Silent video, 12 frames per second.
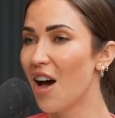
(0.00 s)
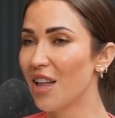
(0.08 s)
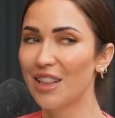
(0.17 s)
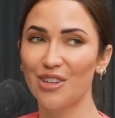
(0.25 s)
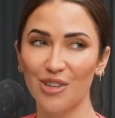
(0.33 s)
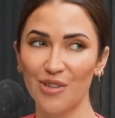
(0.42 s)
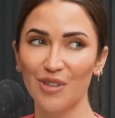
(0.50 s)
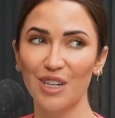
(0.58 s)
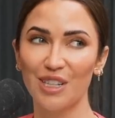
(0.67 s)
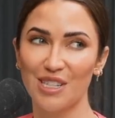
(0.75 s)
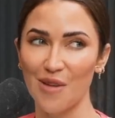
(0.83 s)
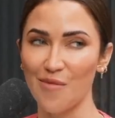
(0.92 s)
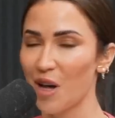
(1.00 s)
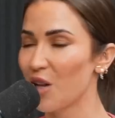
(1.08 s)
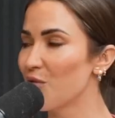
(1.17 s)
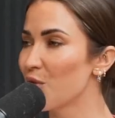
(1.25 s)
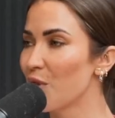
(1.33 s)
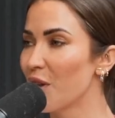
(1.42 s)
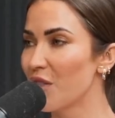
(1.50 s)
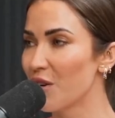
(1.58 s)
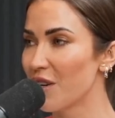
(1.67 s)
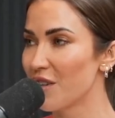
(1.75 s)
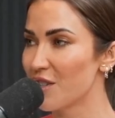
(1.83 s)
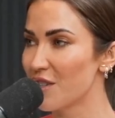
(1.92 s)
I literally am gonna set my alarm for
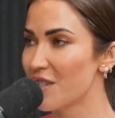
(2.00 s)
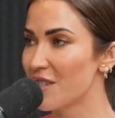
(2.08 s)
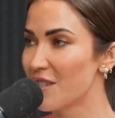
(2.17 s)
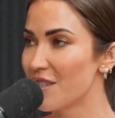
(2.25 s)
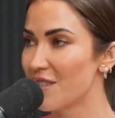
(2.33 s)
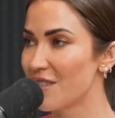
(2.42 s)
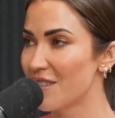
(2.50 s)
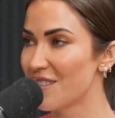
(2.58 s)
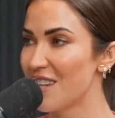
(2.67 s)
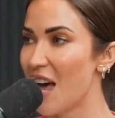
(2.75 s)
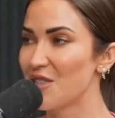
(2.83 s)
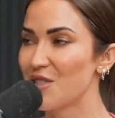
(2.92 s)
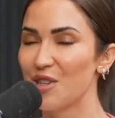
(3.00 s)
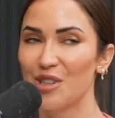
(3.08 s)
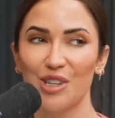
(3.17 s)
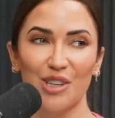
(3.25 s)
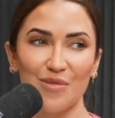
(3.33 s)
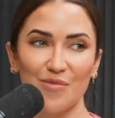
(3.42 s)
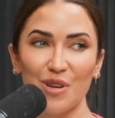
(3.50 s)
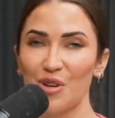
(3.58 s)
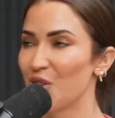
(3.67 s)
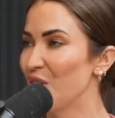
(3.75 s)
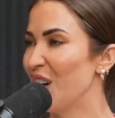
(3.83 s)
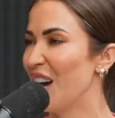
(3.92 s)
1:30 just to ask you to look at
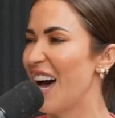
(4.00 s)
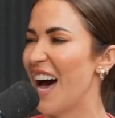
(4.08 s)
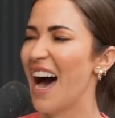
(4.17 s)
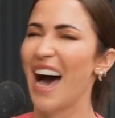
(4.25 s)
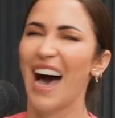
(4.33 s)
the moon.